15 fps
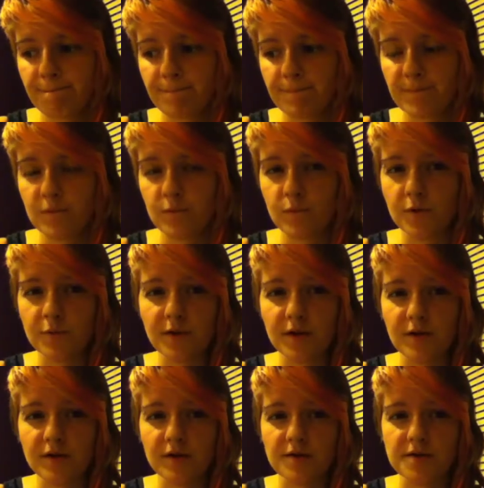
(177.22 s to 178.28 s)
in one way
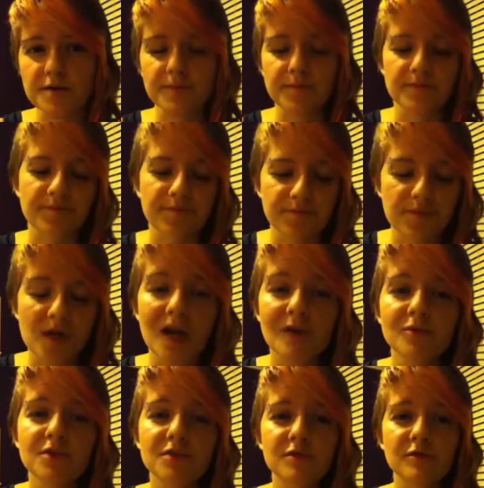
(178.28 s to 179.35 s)
or another. I'm
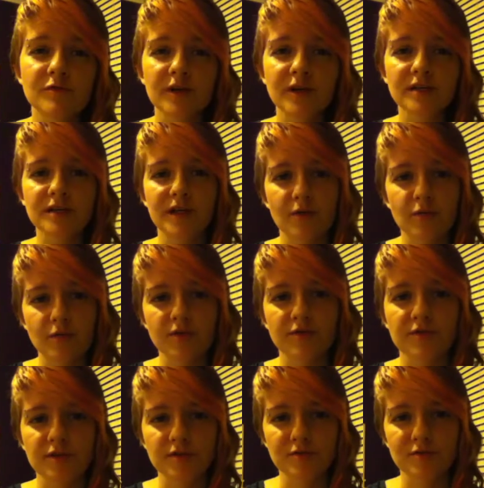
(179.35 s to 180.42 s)
just afraid that one of
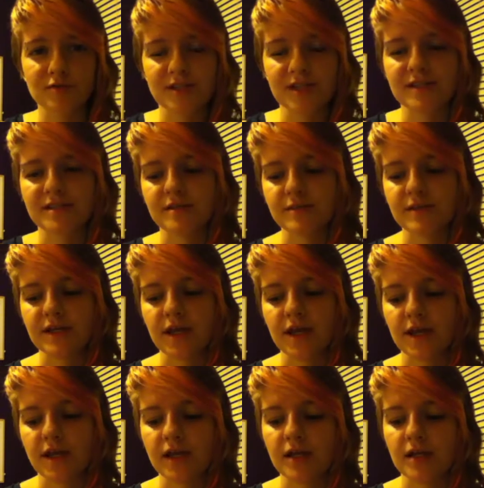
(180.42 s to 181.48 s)
us will say something
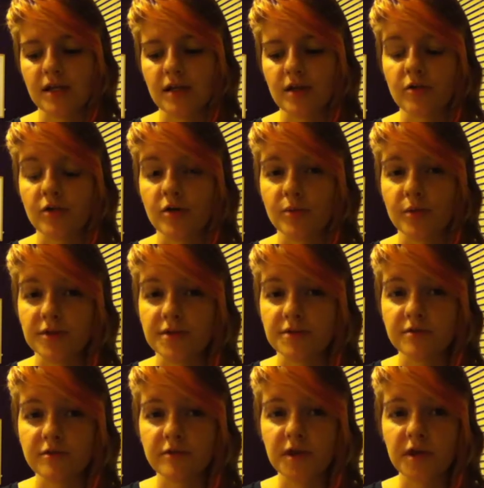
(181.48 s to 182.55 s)
in our own
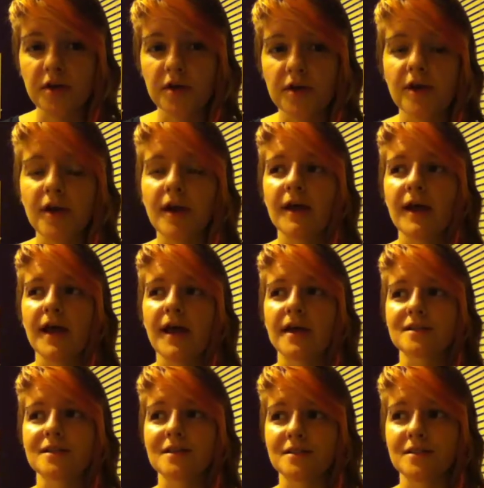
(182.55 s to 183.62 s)
personal video
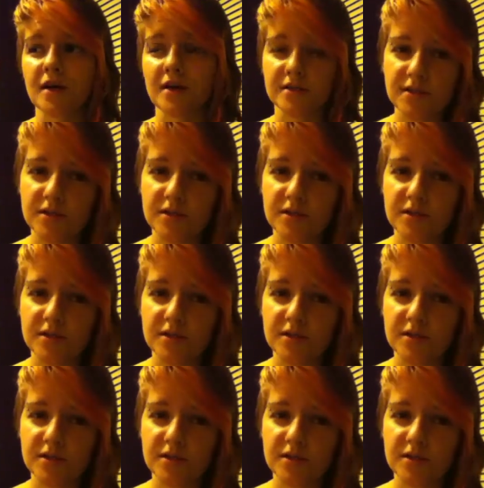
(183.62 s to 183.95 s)
that the others